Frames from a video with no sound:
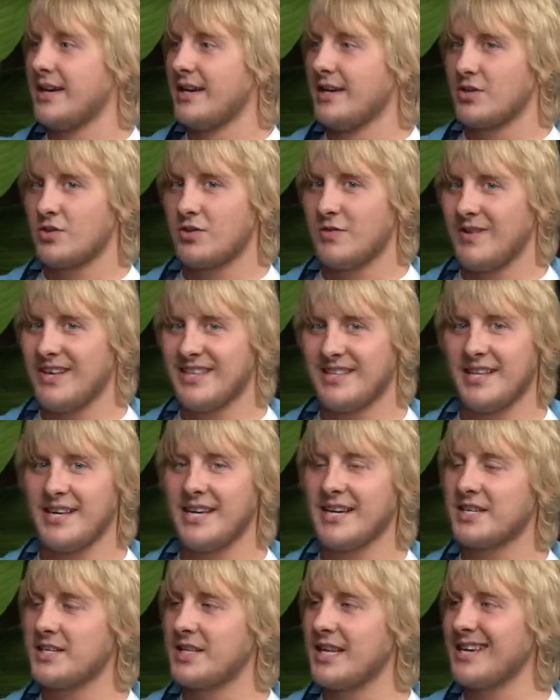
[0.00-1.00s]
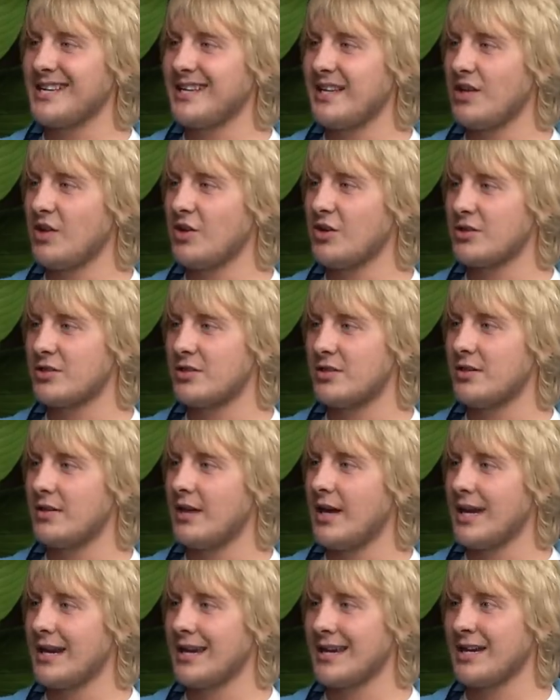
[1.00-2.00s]
So, lad, the next day they lost,
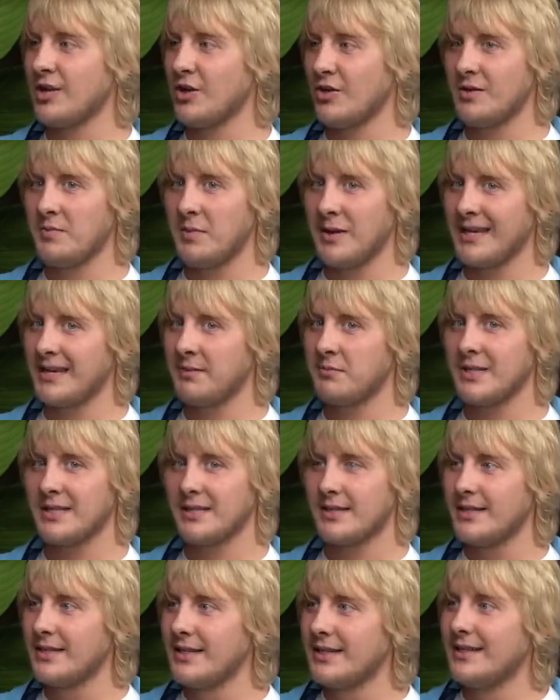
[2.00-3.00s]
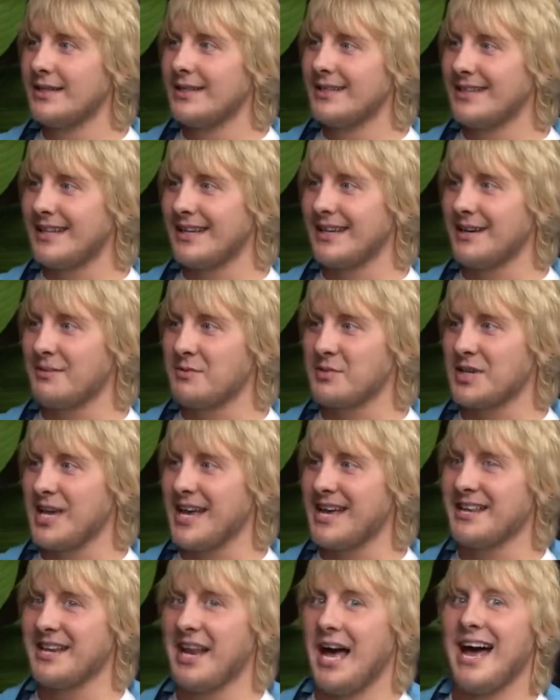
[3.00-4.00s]
and I got the blame, lad. Yeah. Like, I was
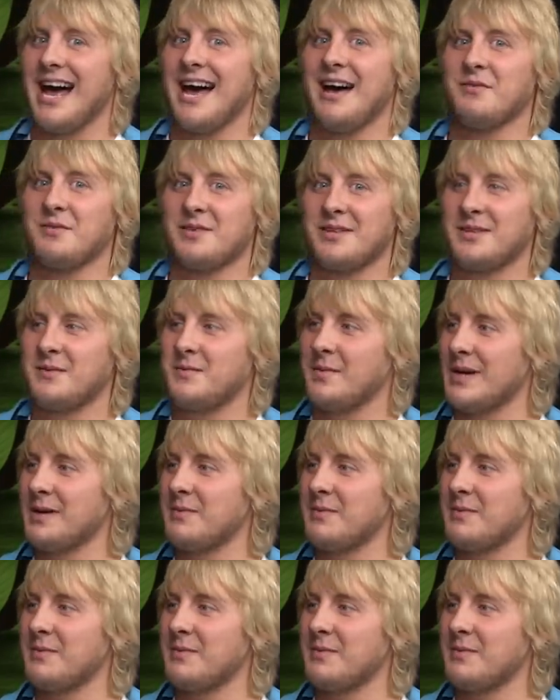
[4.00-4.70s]
getting hounded by